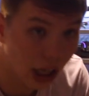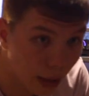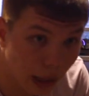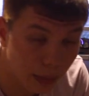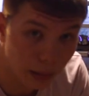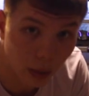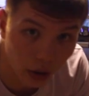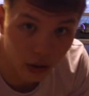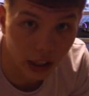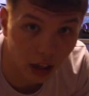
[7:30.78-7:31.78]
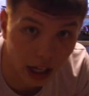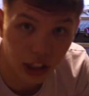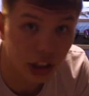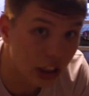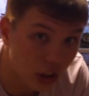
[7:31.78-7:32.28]
I am happy about one thing, I
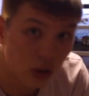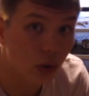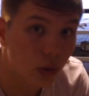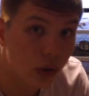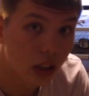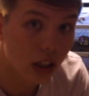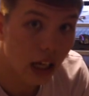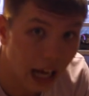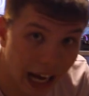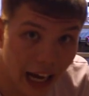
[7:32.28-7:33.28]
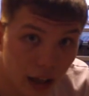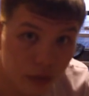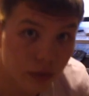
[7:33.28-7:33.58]
actually do have